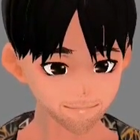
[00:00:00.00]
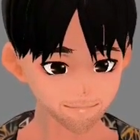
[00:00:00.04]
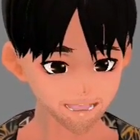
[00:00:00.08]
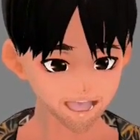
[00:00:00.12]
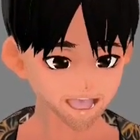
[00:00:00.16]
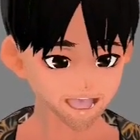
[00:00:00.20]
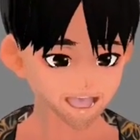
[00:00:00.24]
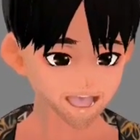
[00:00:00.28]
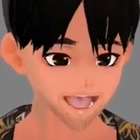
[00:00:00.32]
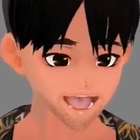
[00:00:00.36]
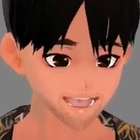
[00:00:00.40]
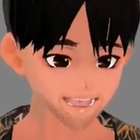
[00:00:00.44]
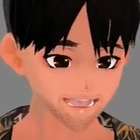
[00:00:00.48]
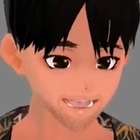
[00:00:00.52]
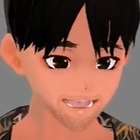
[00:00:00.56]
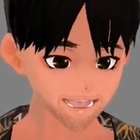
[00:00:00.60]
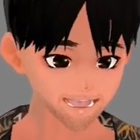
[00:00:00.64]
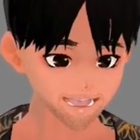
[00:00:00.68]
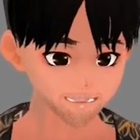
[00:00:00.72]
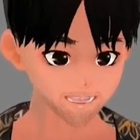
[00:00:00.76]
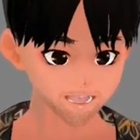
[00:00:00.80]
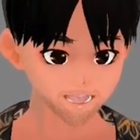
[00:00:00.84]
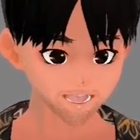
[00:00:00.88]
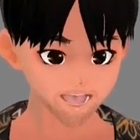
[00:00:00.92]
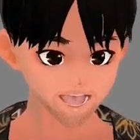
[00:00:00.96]
buggy, I
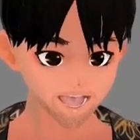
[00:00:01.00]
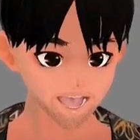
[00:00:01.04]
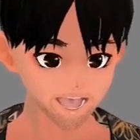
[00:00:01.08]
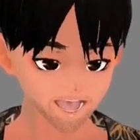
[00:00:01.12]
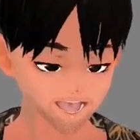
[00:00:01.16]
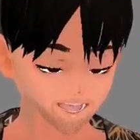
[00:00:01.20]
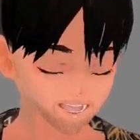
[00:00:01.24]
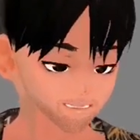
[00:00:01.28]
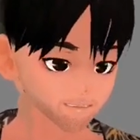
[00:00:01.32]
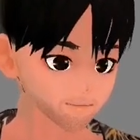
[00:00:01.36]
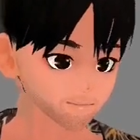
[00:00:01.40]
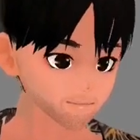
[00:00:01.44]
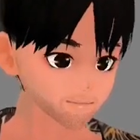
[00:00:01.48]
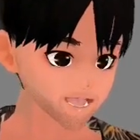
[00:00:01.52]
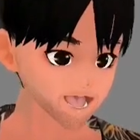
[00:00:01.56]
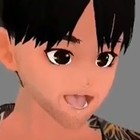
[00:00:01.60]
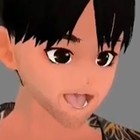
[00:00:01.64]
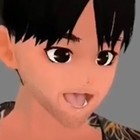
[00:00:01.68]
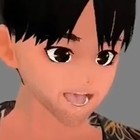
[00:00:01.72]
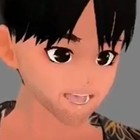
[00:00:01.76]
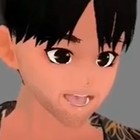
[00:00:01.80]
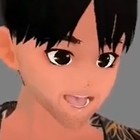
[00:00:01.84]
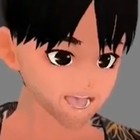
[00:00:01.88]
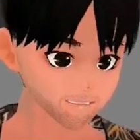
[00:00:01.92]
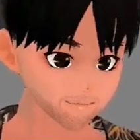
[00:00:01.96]
think. Like,
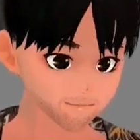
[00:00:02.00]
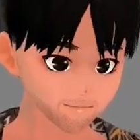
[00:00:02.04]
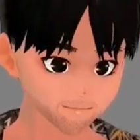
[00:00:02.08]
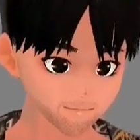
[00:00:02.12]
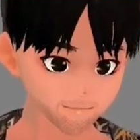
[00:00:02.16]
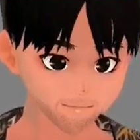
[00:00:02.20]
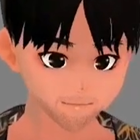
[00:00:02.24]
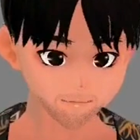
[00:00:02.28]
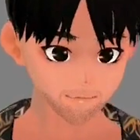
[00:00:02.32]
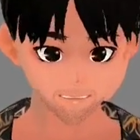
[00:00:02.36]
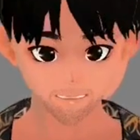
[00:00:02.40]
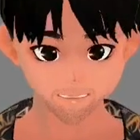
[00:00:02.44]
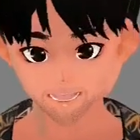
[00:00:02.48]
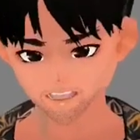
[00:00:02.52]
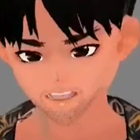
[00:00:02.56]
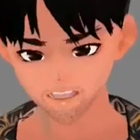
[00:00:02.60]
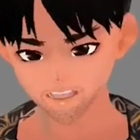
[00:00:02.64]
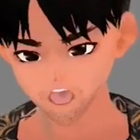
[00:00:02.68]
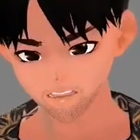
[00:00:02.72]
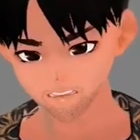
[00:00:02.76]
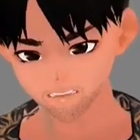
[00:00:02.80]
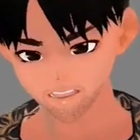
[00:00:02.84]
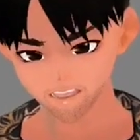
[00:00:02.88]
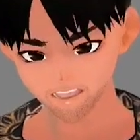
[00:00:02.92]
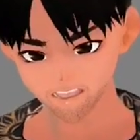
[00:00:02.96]
it
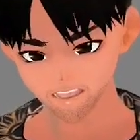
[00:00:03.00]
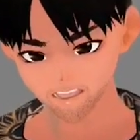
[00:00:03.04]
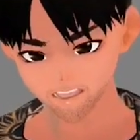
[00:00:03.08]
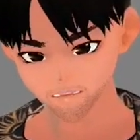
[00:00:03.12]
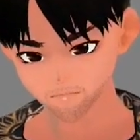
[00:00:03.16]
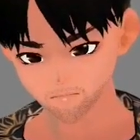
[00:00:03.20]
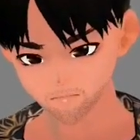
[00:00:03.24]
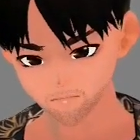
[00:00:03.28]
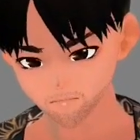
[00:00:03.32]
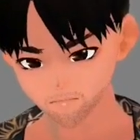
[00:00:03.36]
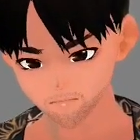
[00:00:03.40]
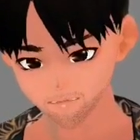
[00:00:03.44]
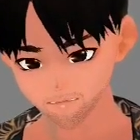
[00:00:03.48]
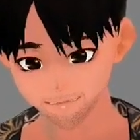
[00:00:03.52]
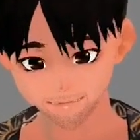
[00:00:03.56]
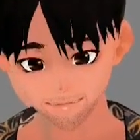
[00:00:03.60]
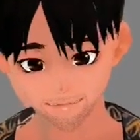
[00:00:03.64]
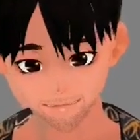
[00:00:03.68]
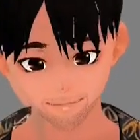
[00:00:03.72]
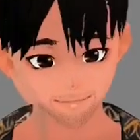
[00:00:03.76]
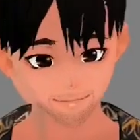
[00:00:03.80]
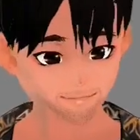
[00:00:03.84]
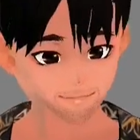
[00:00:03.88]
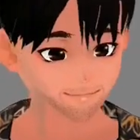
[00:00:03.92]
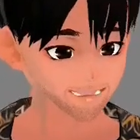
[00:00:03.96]
just
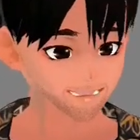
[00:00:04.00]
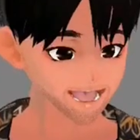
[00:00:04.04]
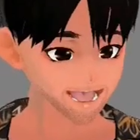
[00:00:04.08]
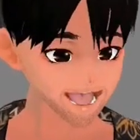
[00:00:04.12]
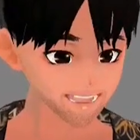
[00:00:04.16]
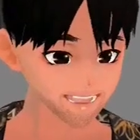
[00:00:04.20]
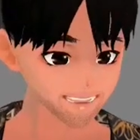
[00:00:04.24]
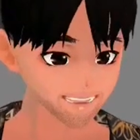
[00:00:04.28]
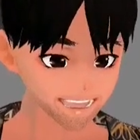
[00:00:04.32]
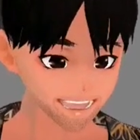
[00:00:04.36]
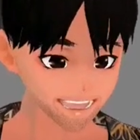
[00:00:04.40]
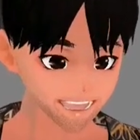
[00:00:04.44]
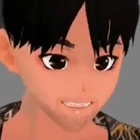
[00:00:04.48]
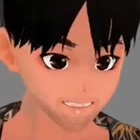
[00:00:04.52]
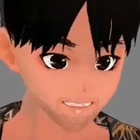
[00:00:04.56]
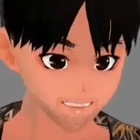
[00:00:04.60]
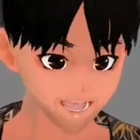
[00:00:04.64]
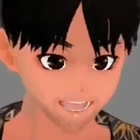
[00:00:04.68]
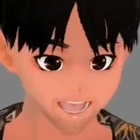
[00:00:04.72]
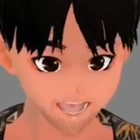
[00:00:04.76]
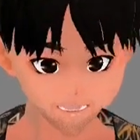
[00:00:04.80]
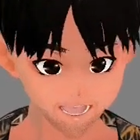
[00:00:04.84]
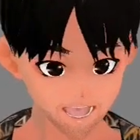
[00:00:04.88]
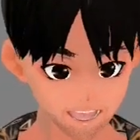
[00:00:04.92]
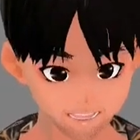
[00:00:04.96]
like changes
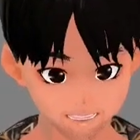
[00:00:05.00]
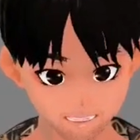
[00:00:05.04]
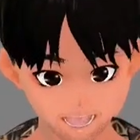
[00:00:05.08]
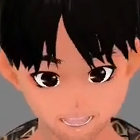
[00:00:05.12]
expression